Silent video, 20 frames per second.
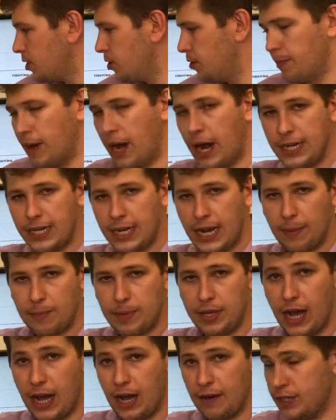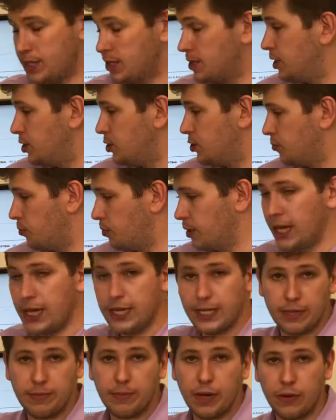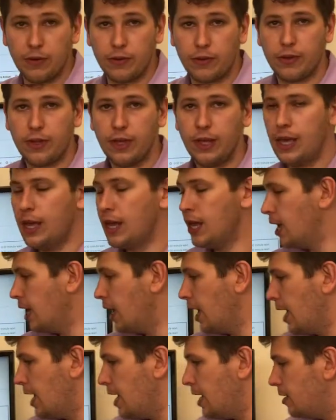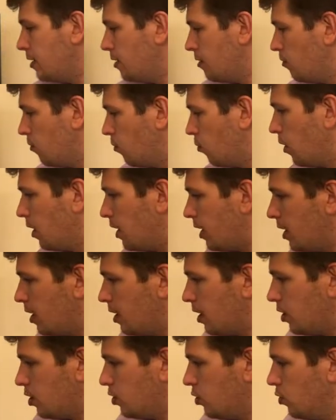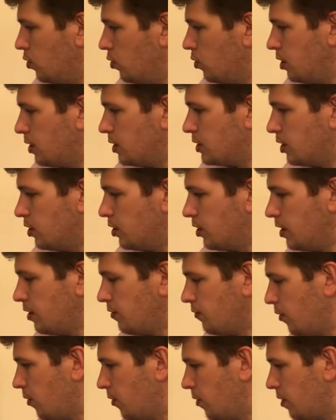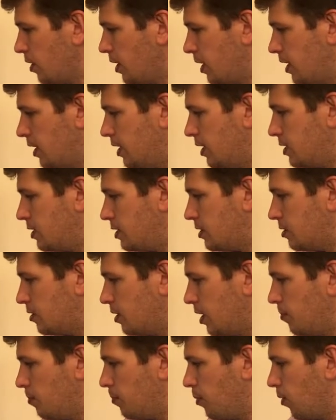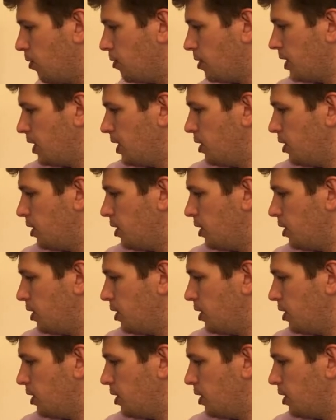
Your body copy obviously should relate to both. And what Google is looking for is important